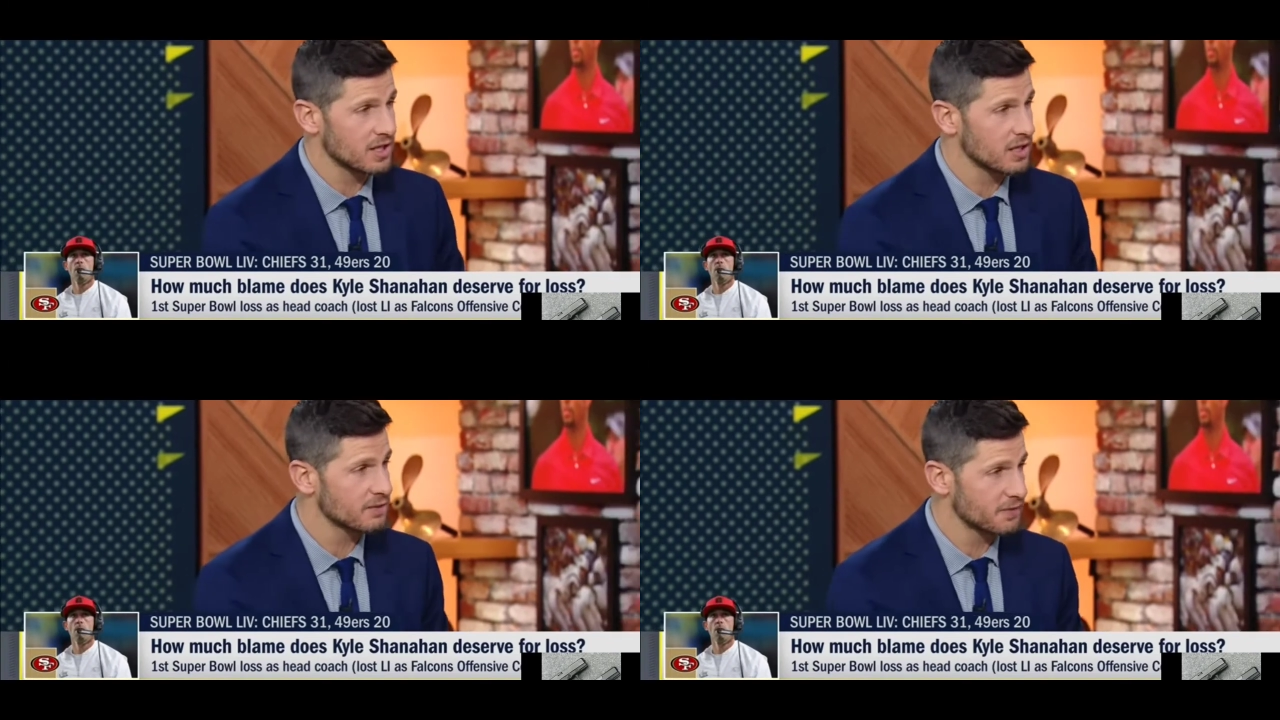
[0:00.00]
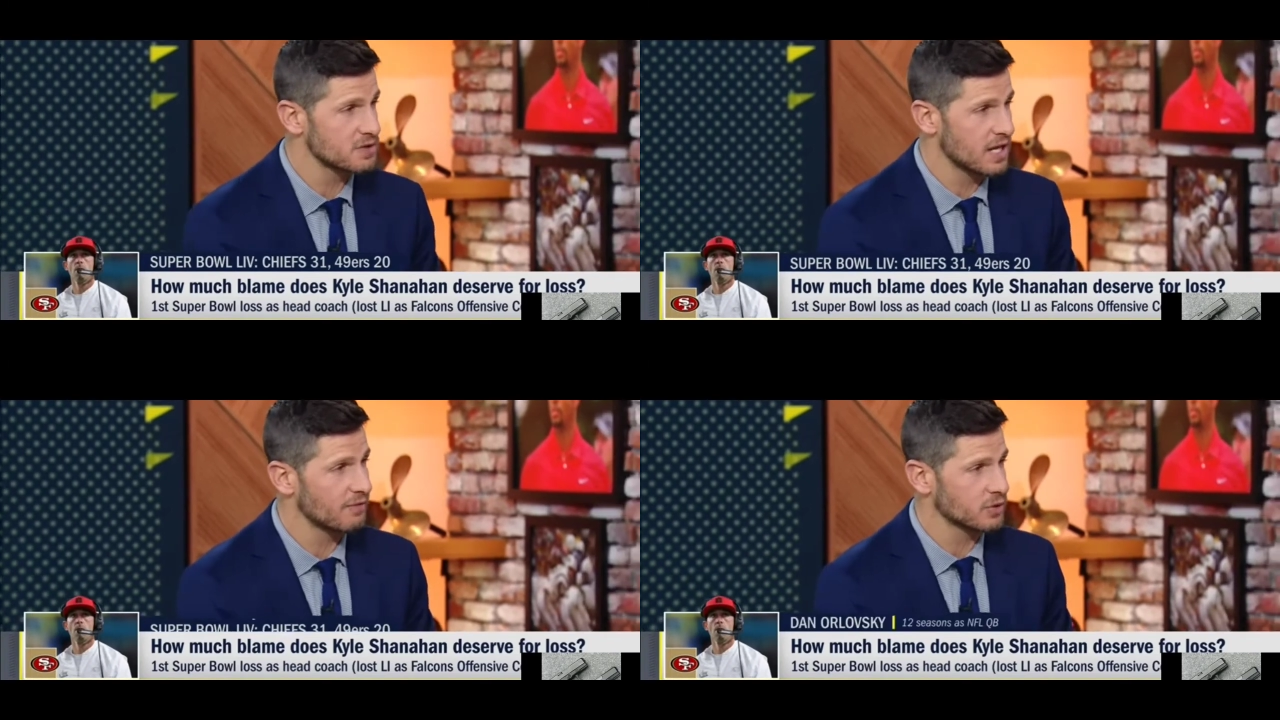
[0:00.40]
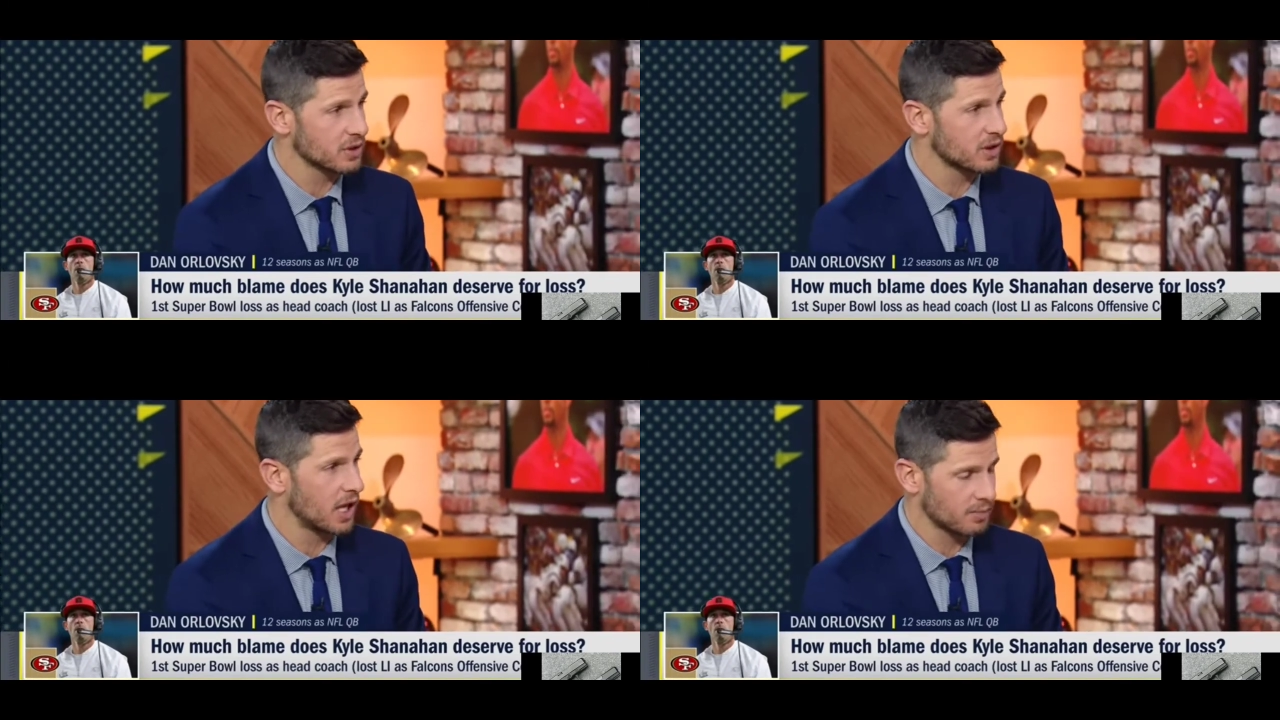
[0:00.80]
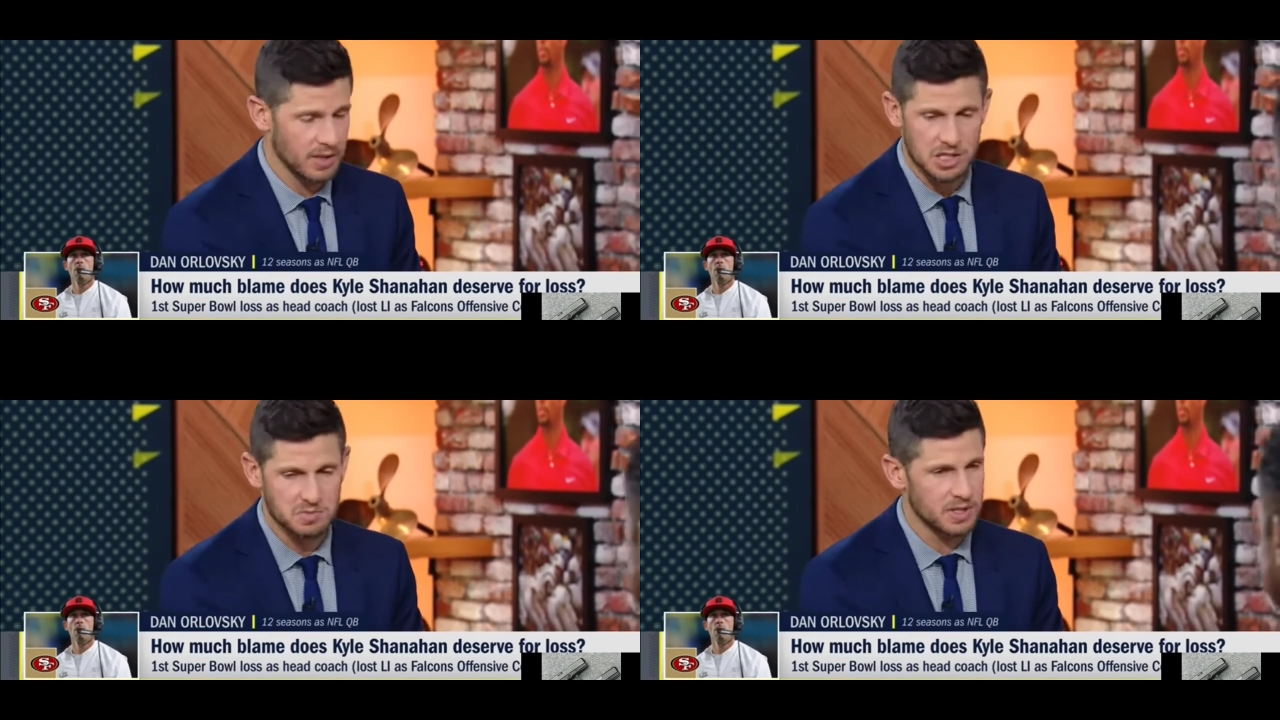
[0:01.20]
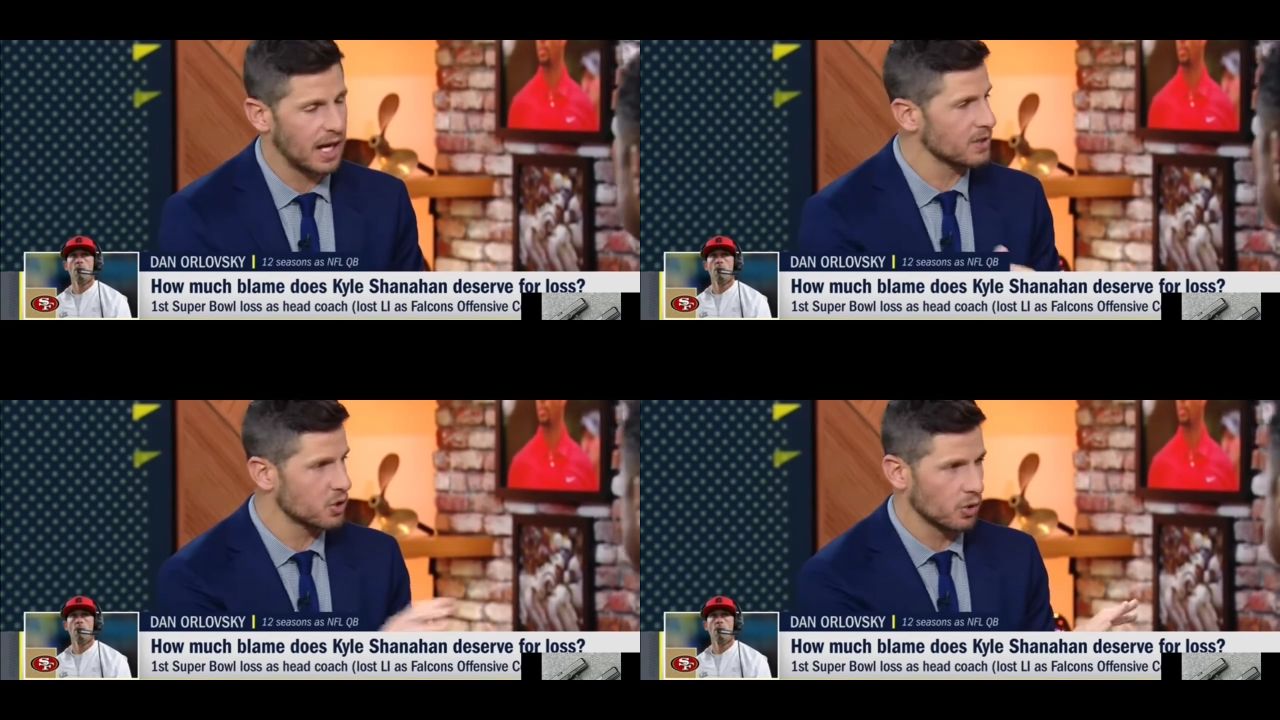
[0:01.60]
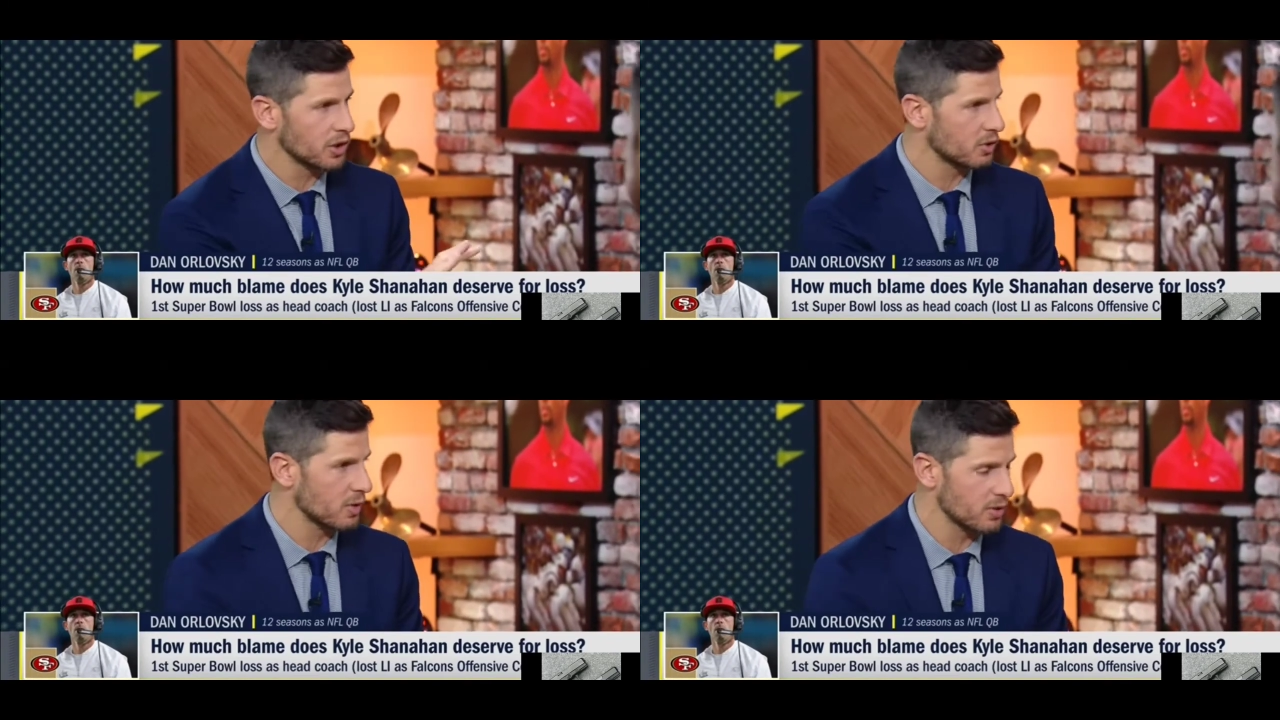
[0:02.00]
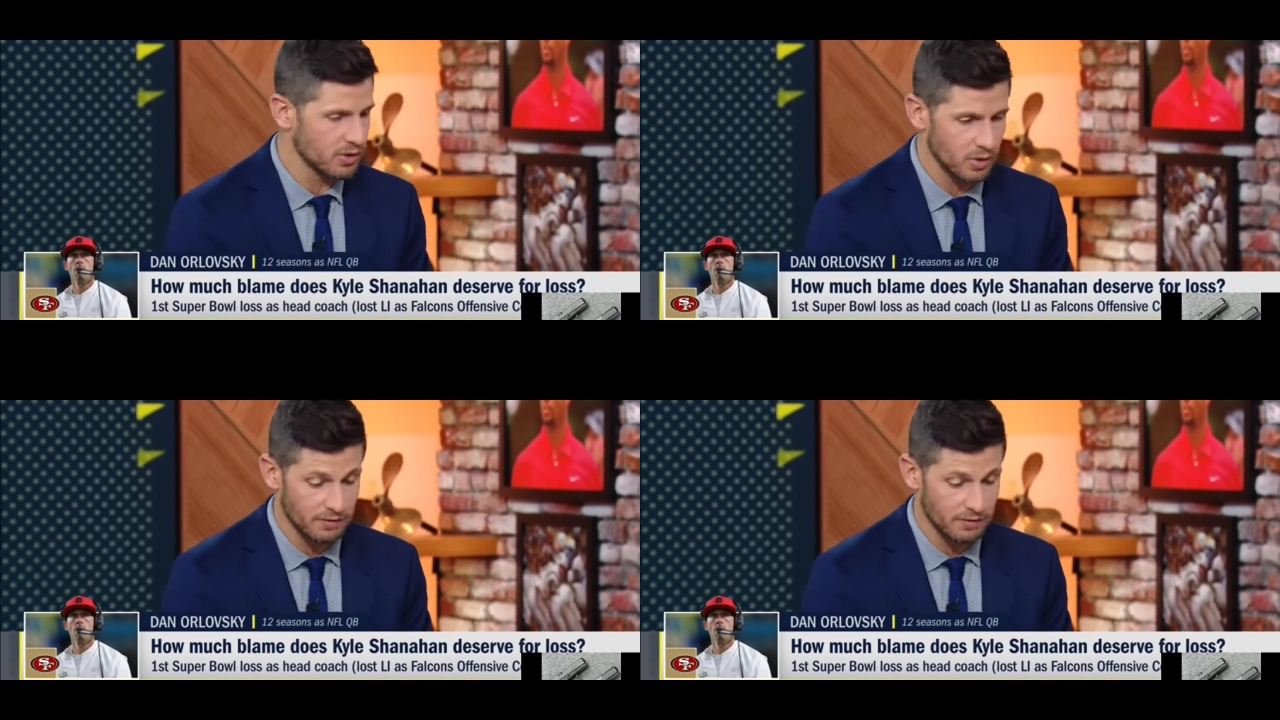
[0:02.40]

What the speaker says: at the end of the first half with the clock management, I totally agree with you.